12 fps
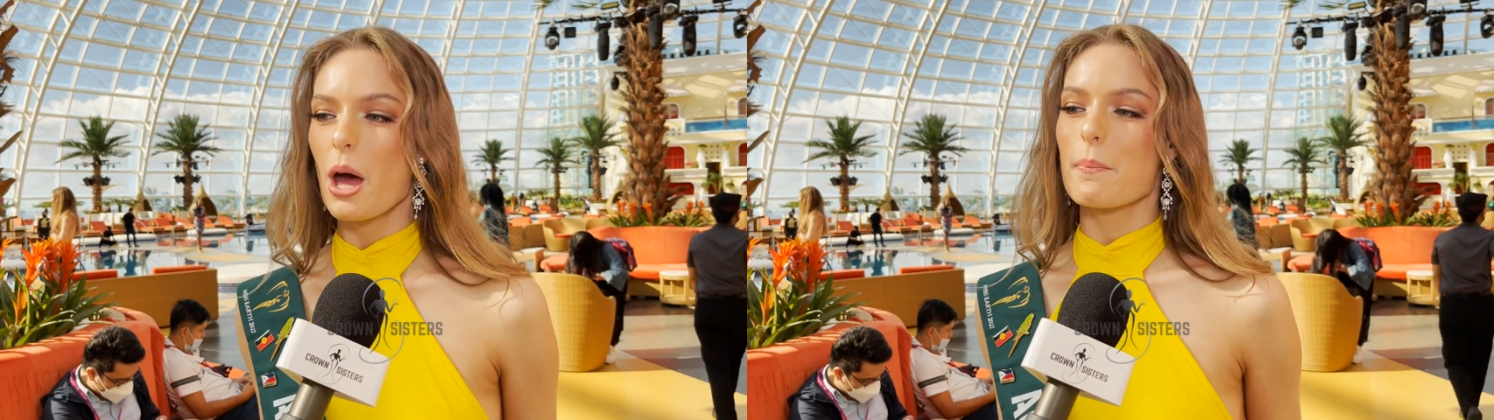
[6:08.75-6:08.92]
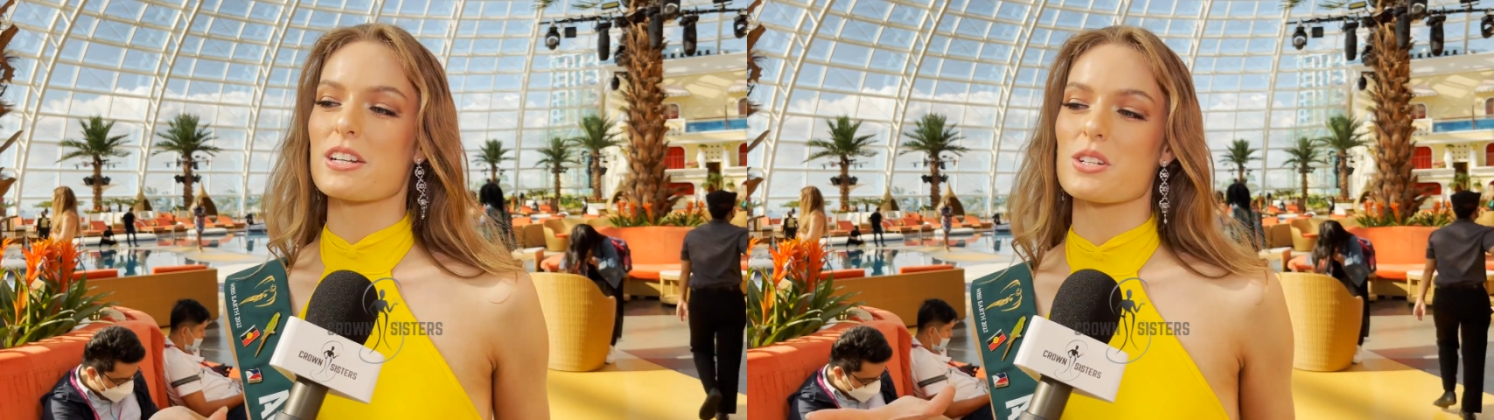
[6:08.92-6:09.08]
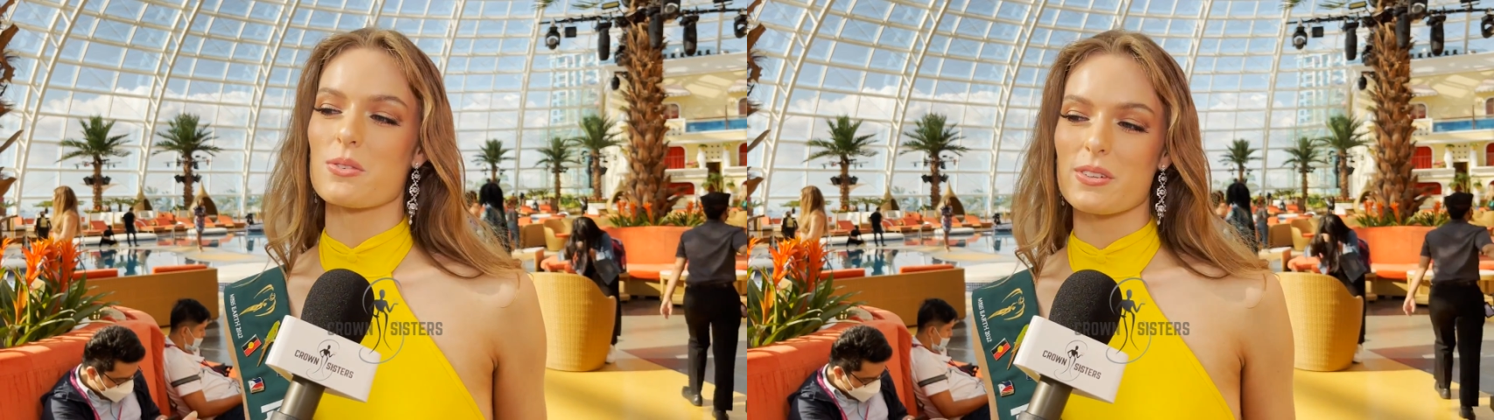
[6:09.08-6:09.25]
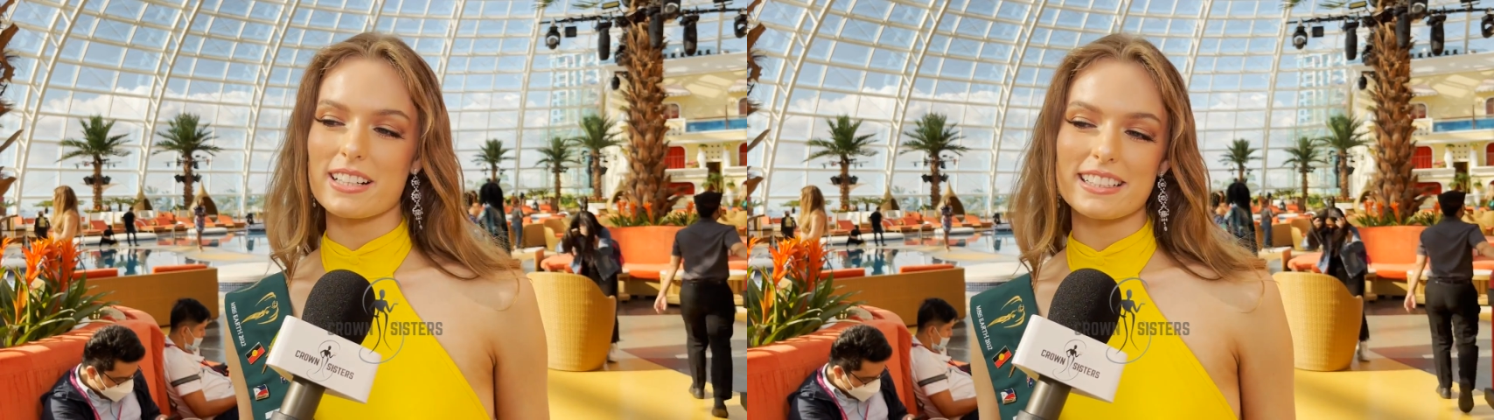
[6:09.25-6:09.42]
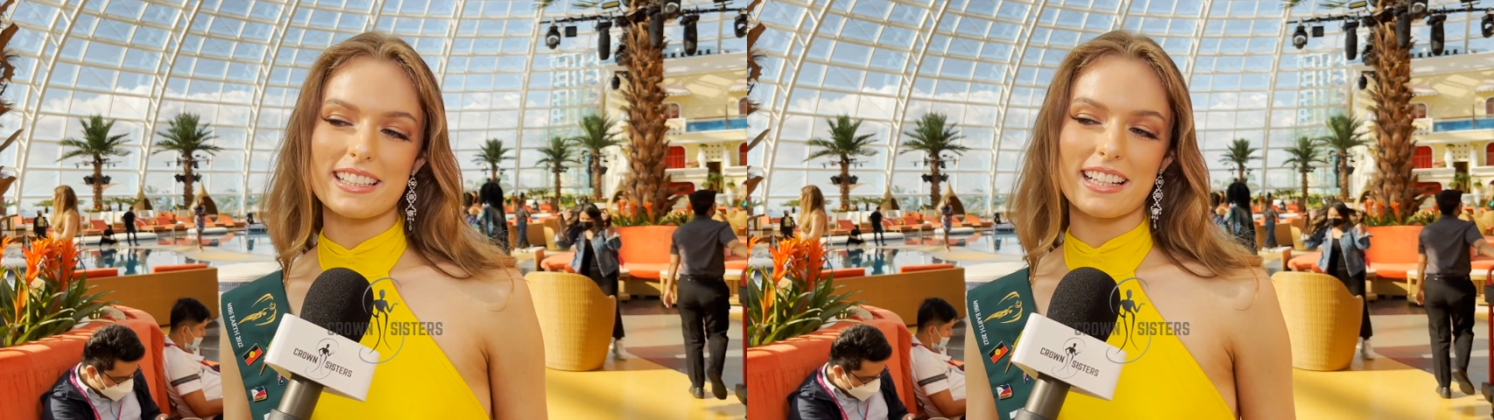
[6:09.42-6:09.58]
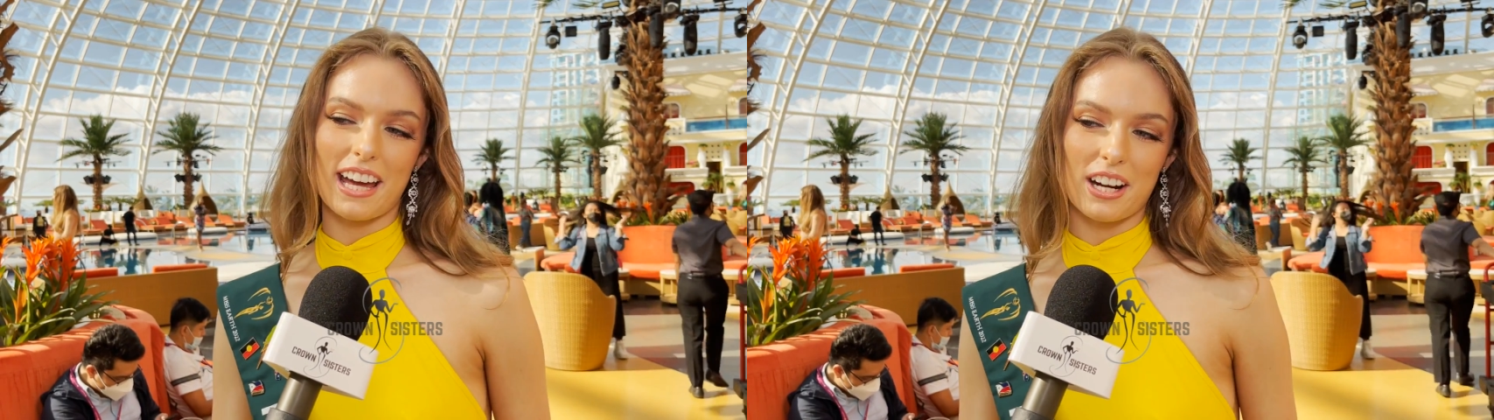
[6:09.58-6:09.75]
but you
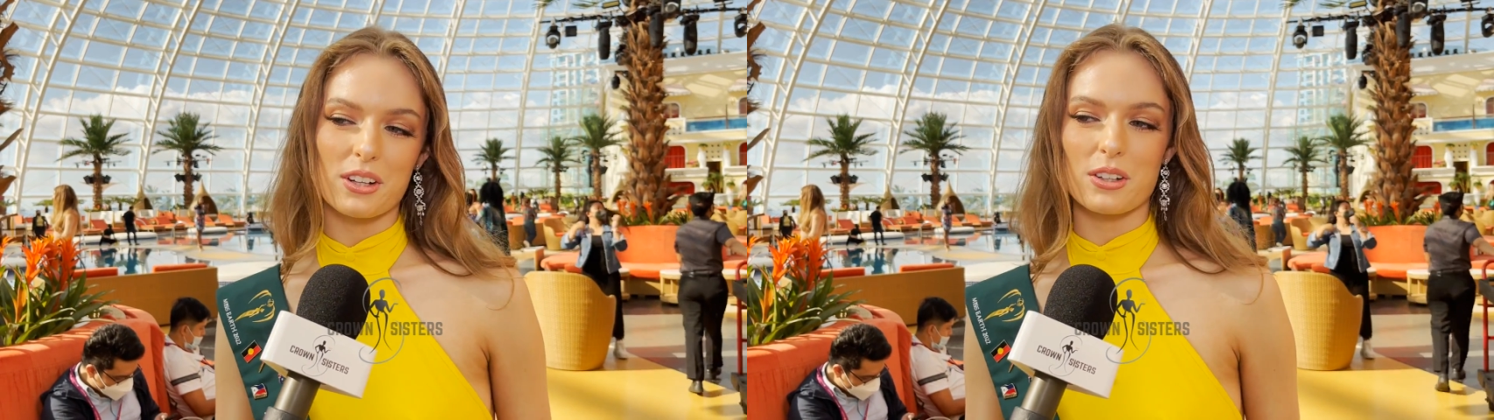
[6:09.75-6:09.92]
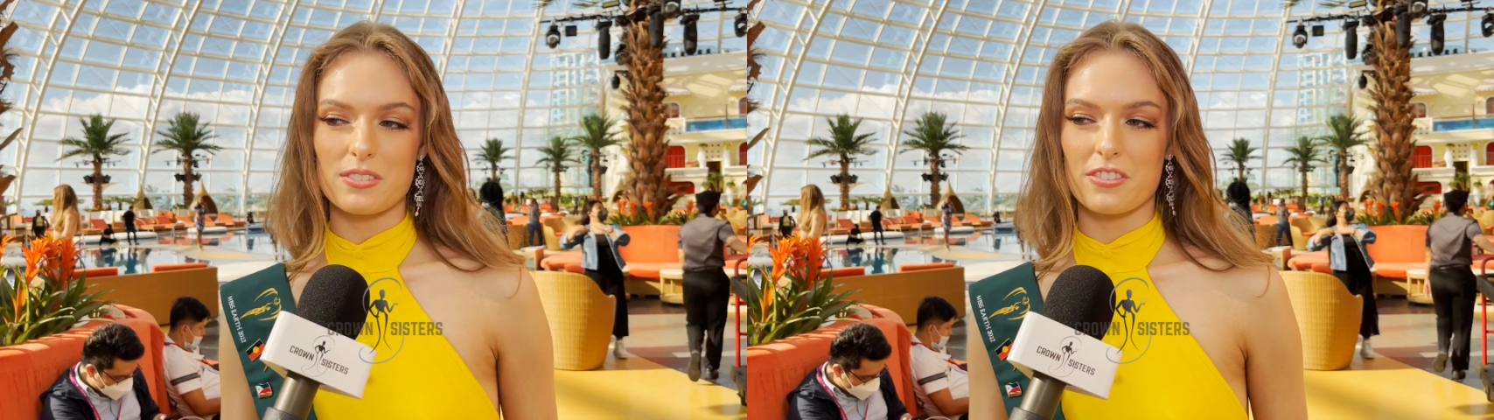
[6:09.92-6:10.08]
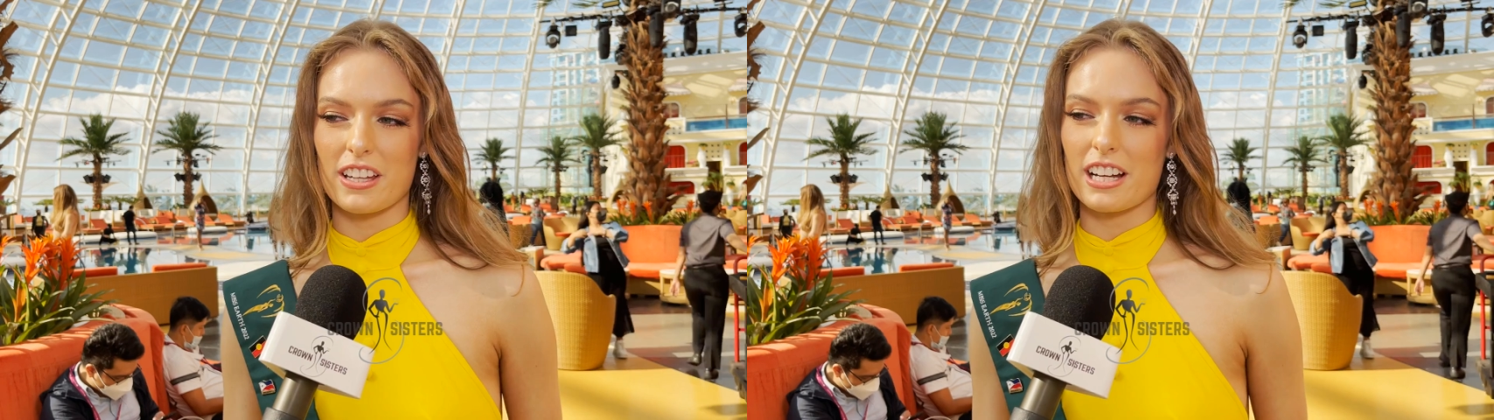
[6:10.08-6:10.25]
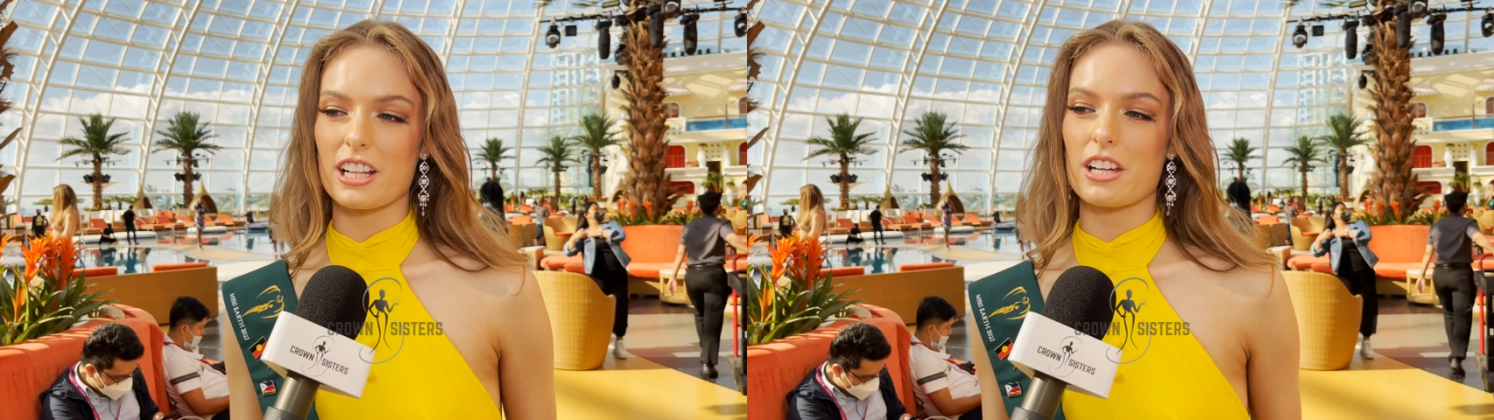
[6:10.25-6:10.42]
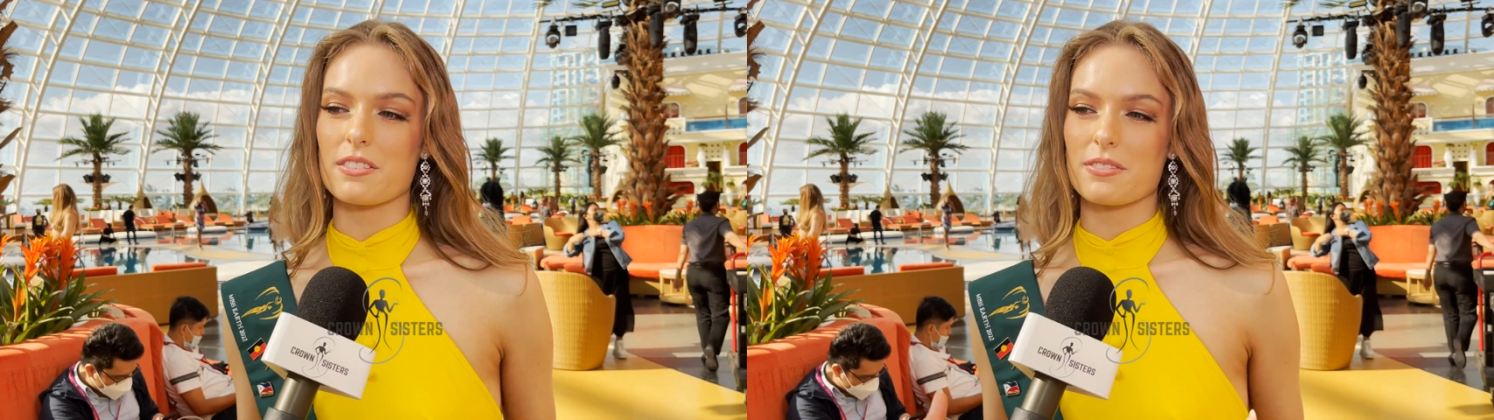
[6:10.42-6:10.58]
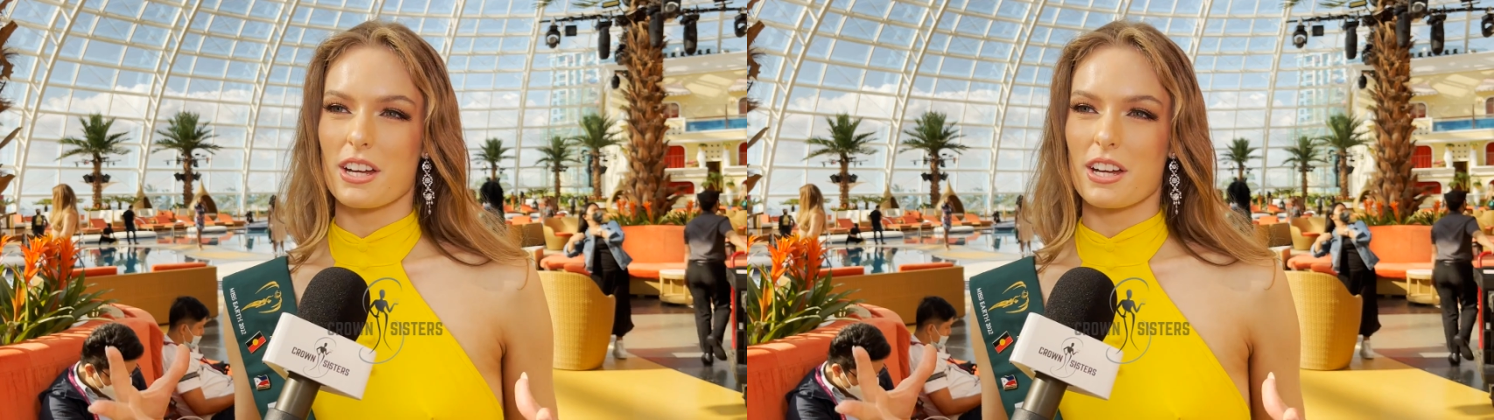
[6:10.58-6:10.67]
really get a good feel of